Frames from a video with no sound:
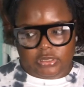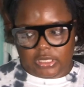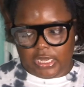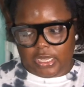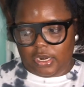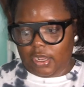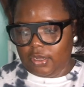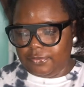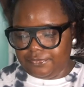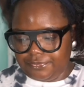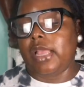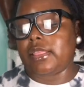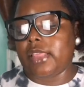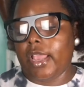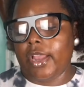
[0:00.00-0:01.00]
At all.
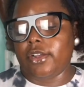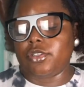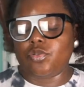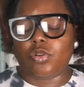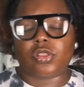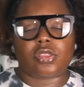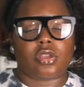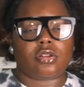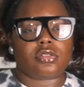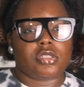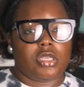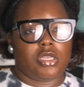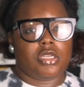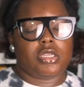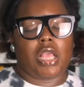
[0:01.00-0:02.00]
Got the Air Jordan
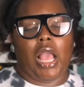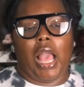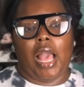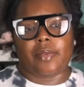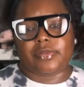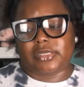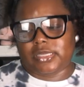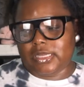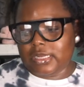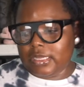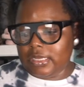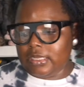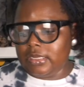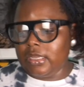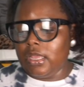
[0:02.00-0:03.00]
13
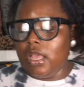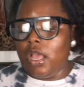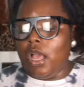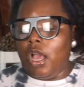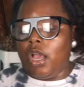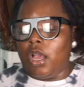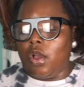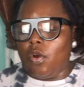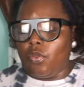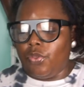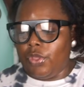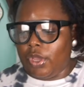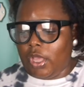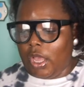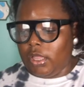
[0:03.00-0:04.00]
Obsidian.
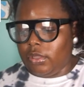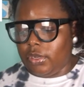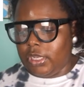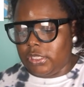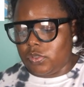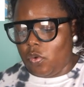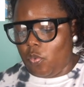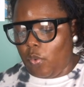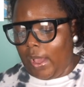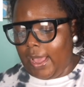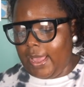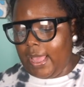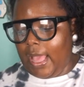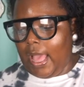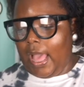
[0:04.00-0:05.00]
The color is
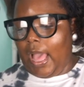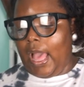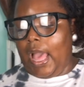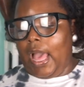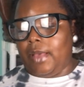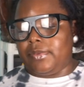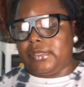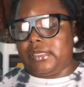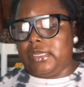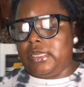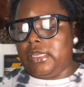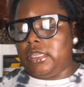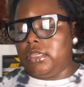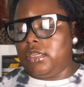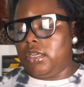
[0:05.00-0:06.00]
white,
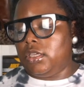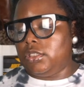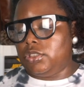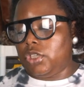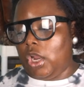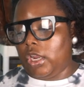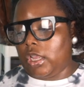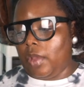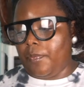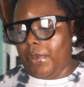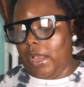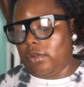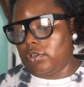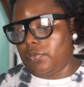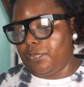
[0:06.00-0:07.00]
obsidian, dark
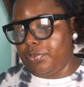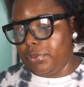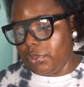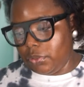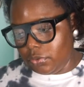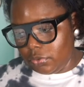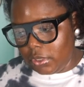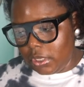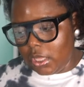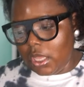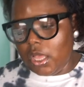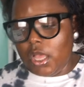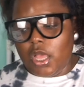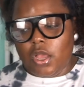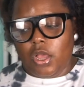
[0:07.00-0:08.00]
powder blue.
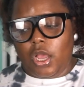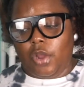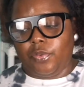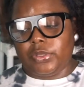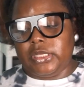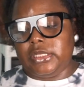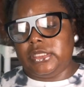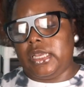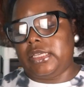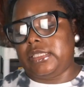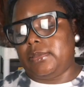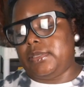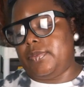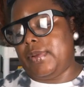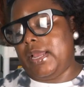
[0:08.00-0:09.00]
Release date
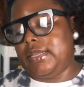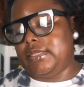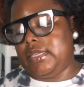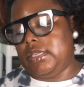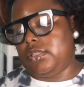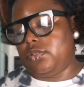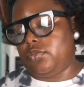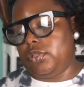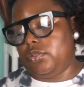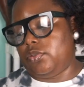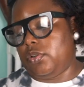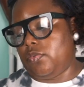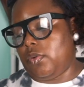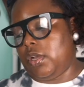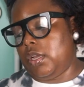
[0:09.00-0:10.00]
September 18th,
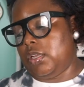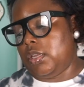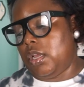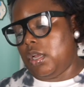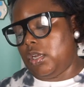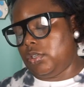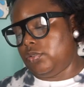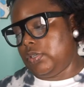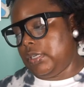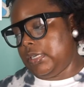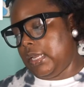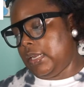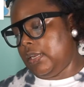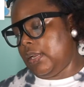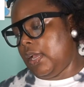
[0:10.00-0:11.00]
2021,
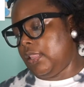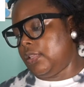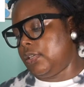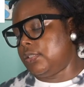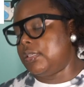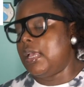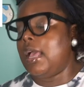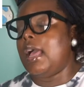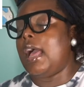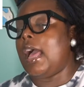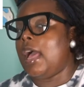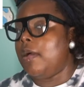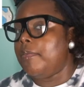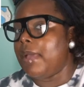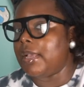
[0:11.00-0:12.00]
$190.
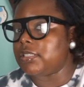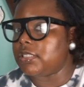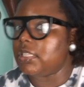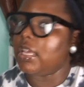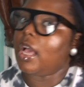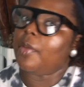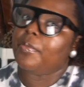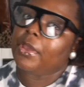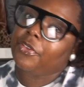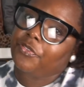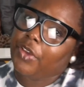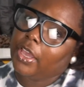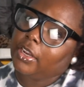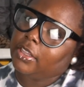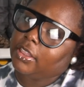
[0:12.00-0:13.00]
I'm actually a big
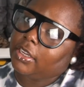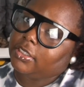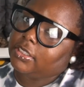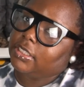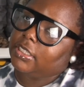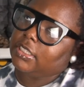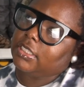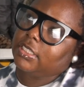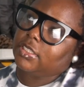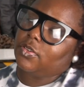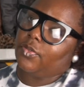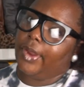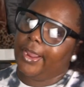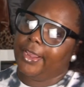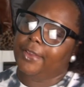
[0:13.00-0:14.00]
fan of 13s,
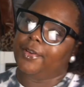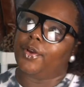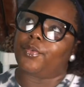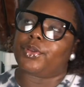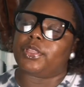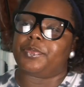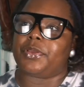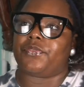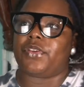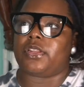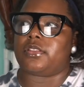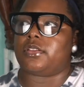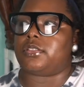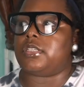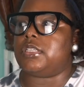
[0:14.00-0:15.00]
right? A really big fan
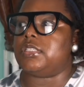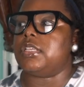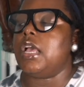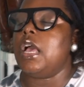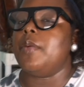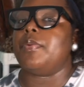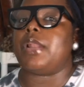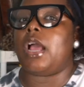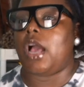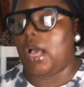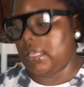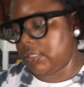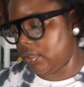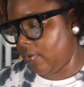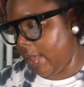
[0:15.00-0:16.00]
of 13s. But I
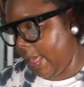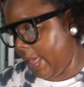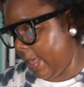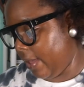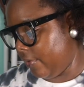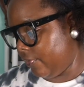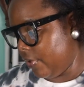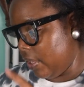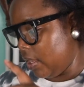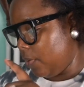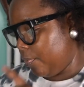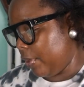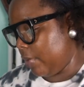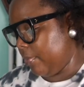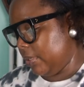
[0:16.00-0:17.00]
also have
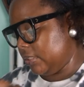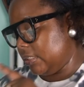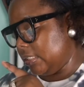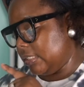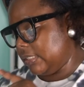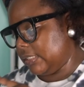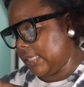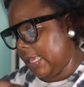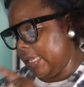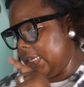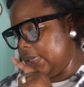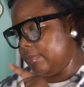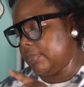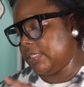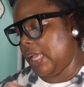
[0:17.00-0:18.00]
pretty much the
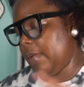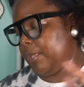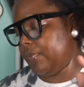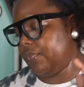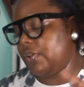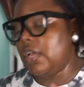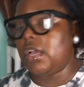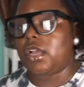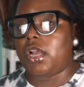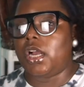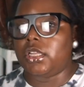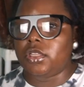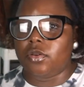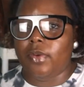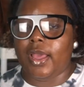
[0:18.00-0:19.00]
same type of
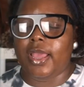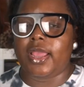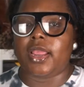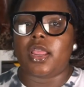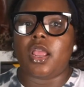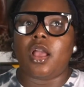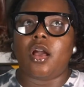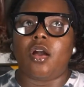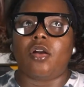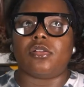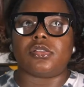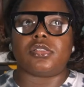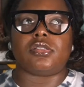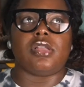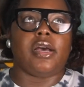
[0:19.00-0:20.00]
colorway
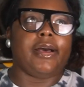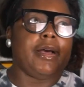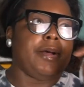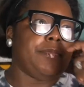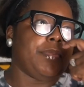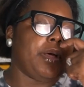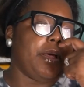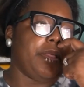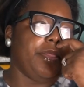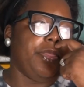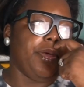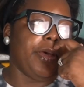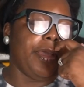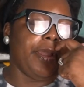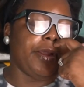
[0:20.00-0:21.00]
on
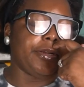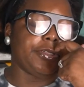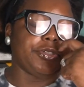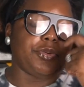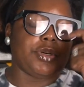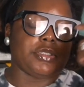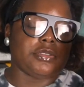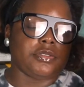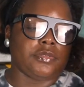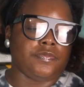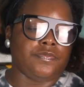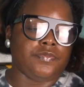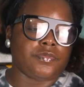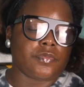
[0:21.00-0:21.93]
the Air Jordan